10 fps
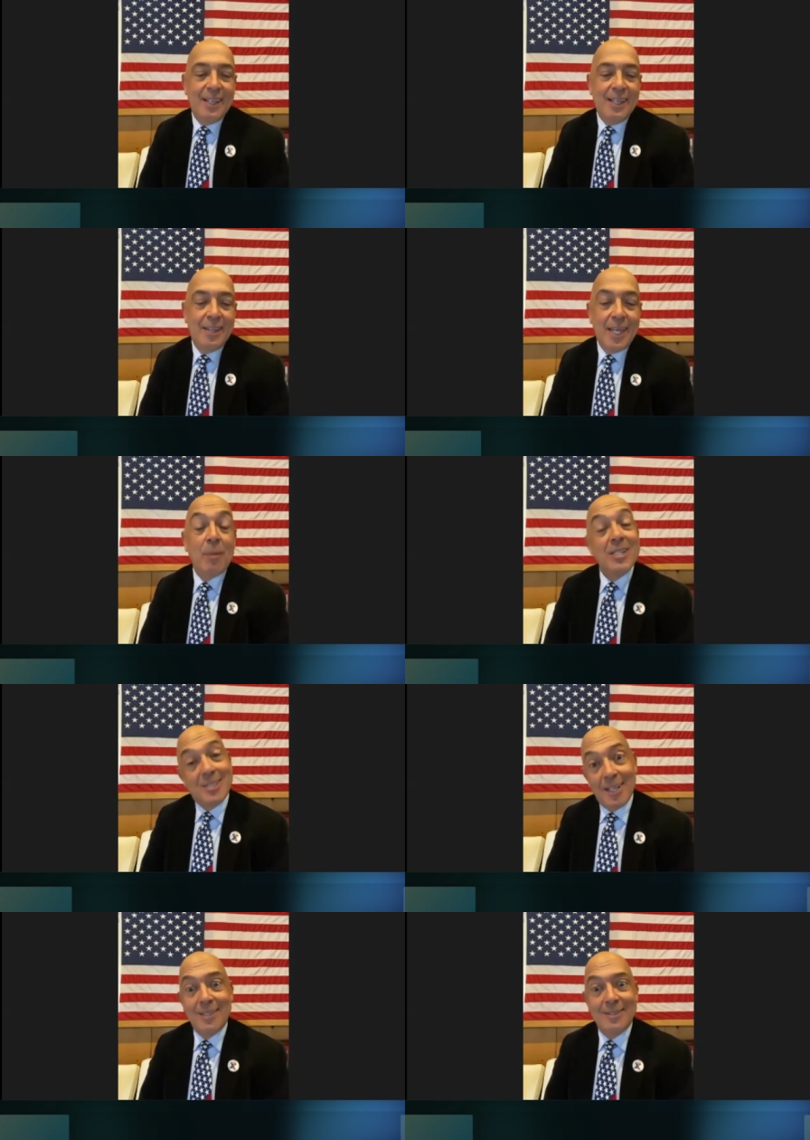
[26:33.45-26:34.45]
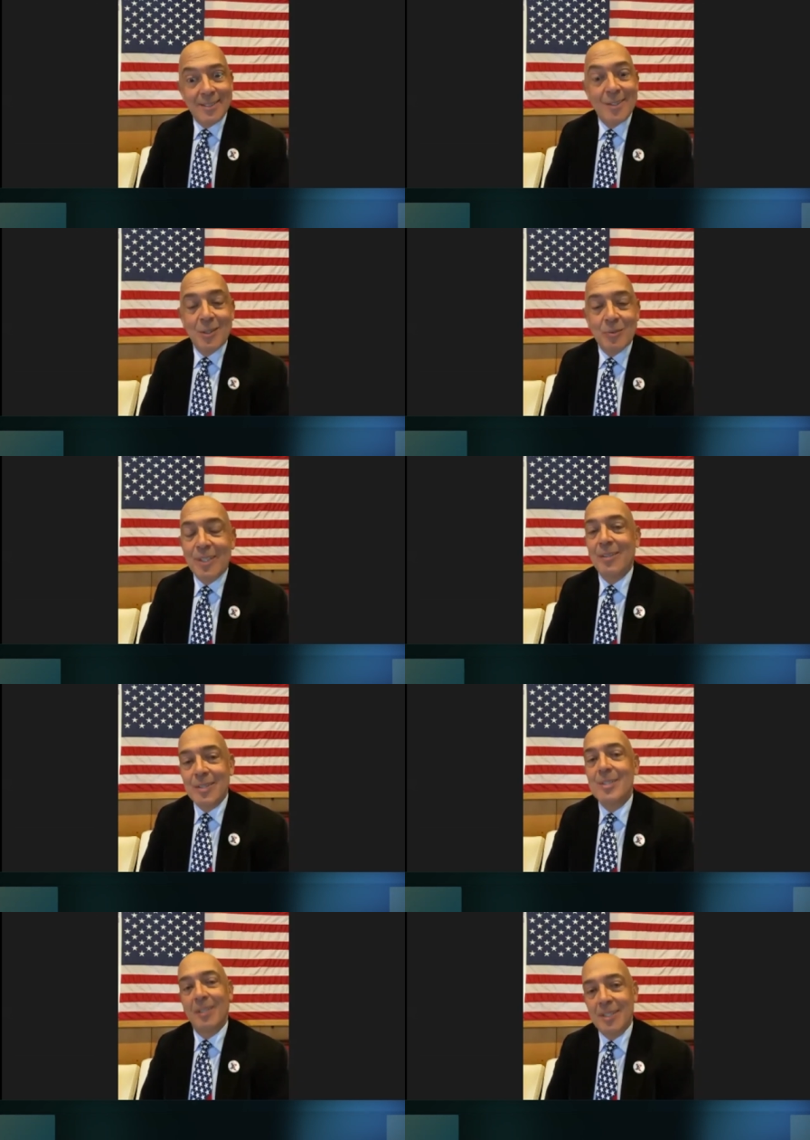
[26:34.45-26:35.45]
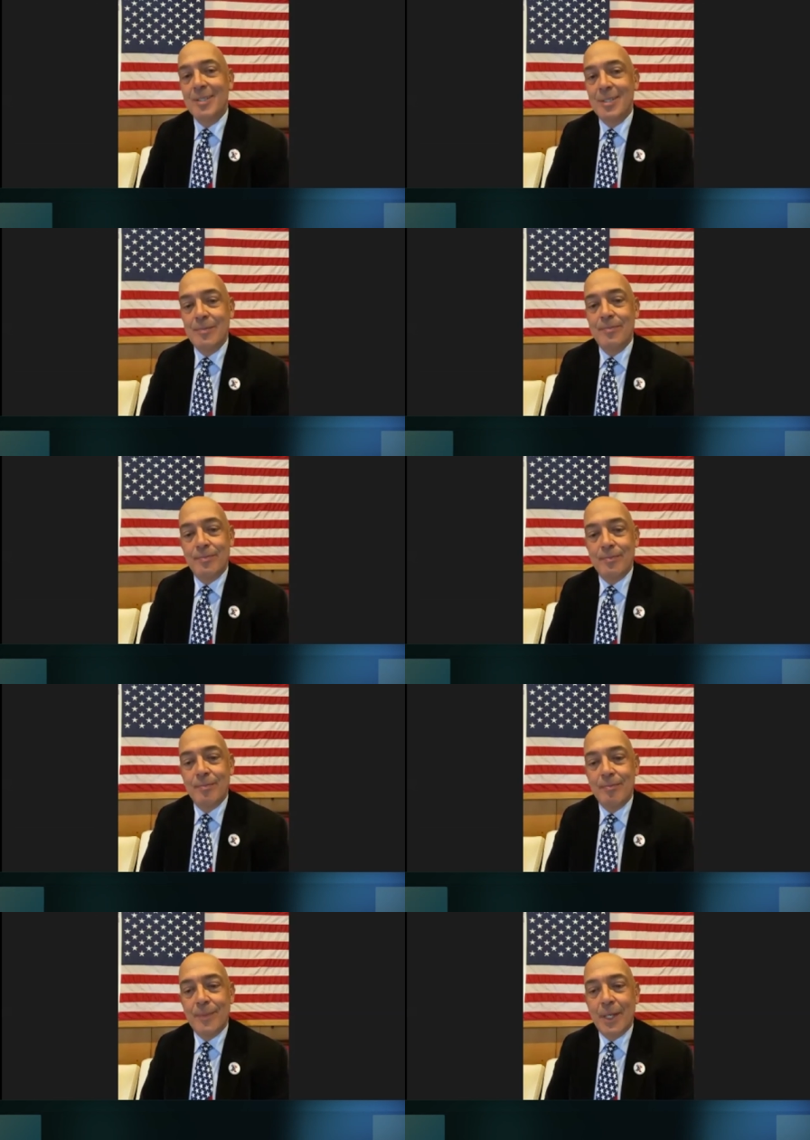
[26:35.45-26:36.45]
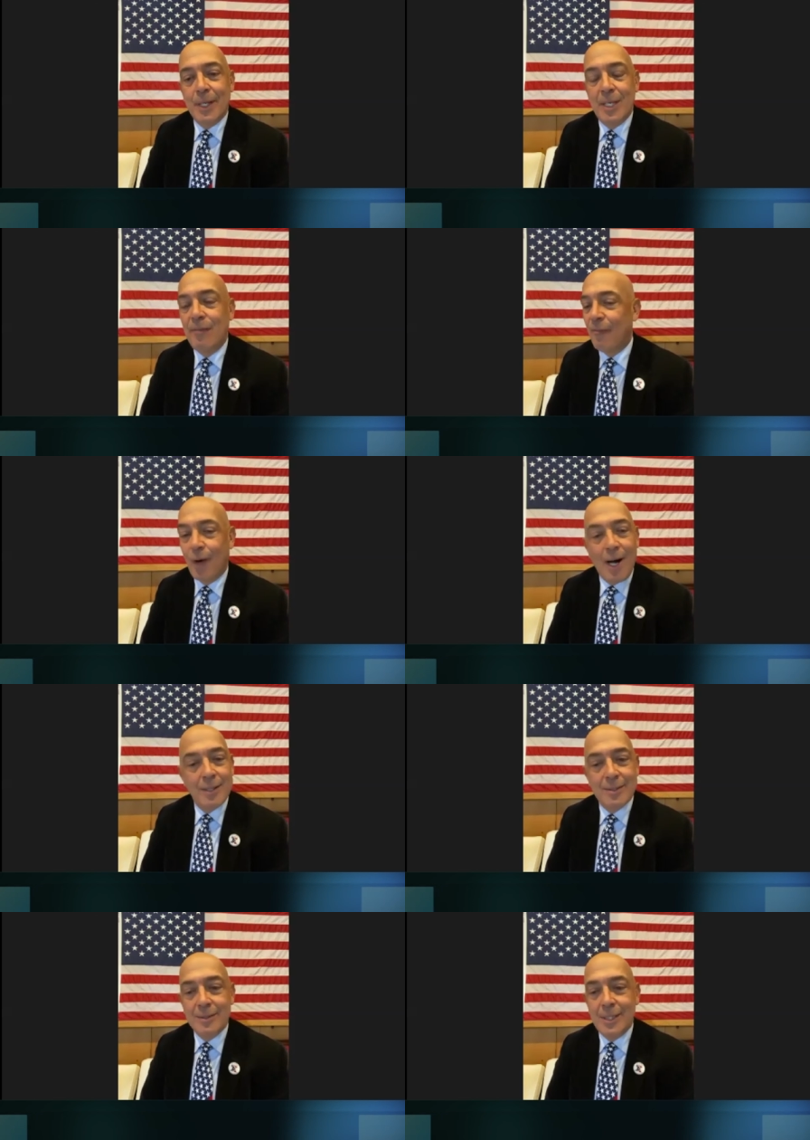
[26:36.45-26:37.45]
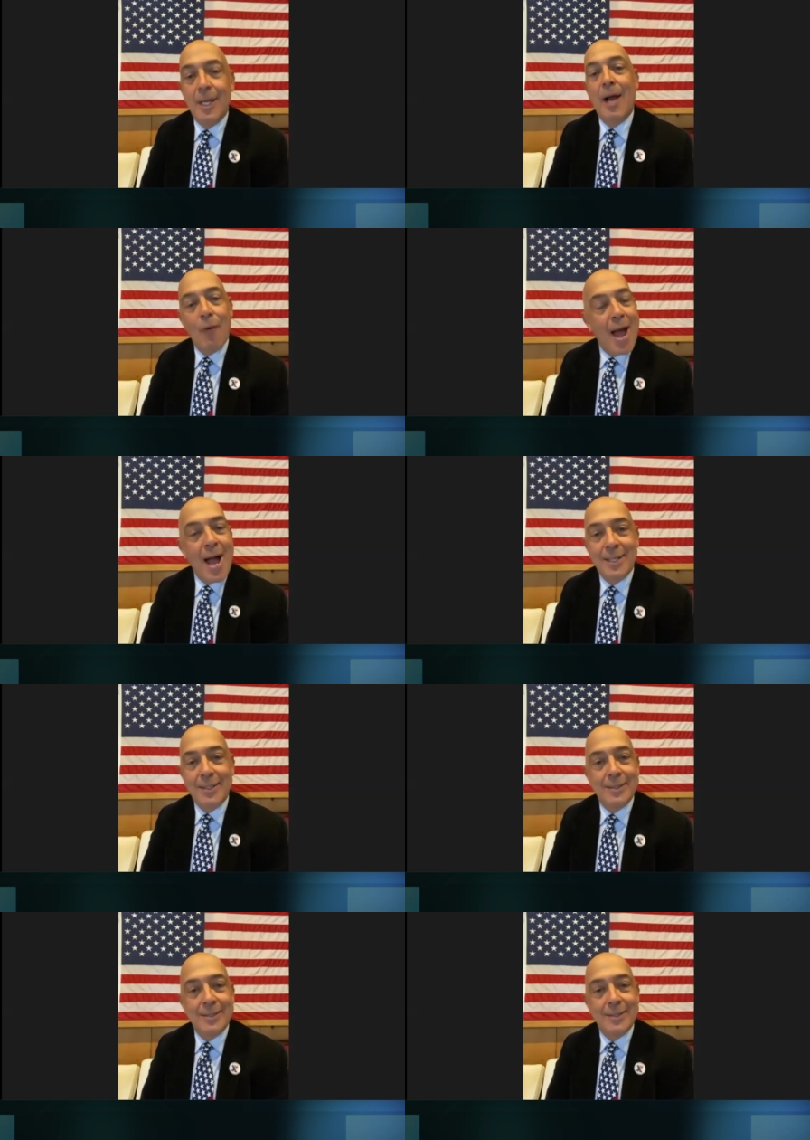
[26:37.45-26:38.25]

And then my son, you know, Nicholas enlisted. Uh, he fought in Iraq.